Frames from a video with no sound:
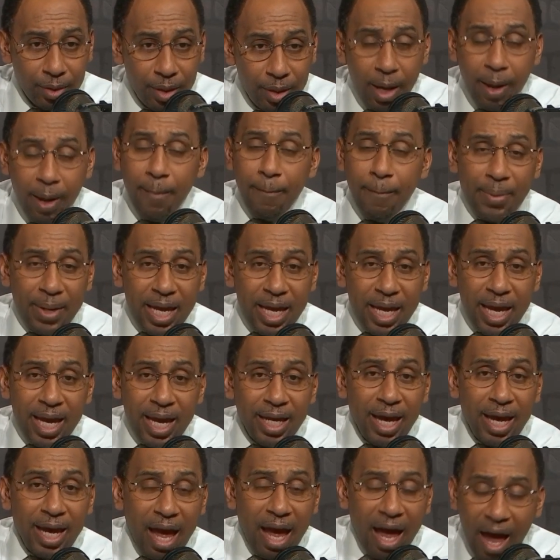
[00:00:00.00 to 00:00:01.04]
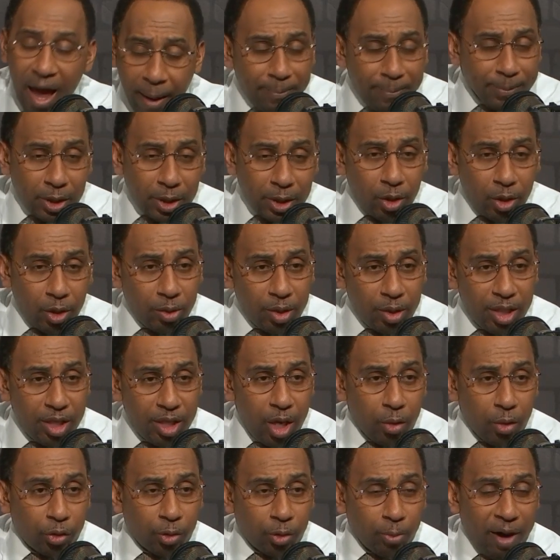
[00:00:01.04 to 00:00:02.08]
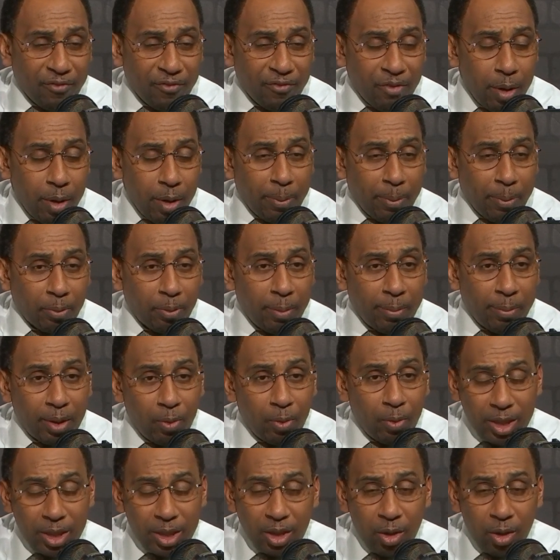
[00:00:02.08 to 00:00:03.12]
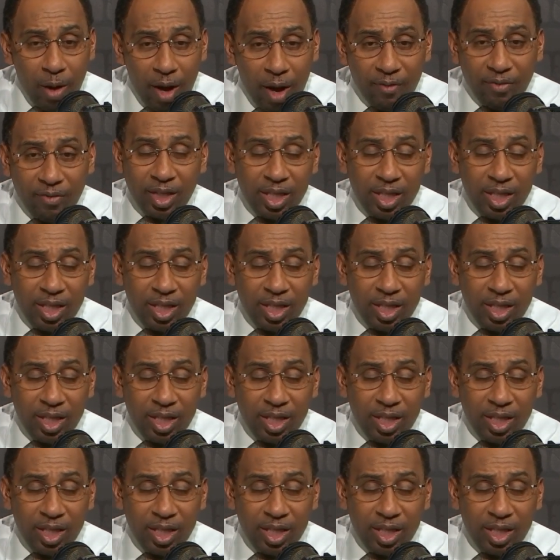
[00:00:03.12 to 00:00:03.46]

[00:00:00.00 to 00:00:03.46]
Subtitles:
being absolutely no threat from the perimeter whatsoever,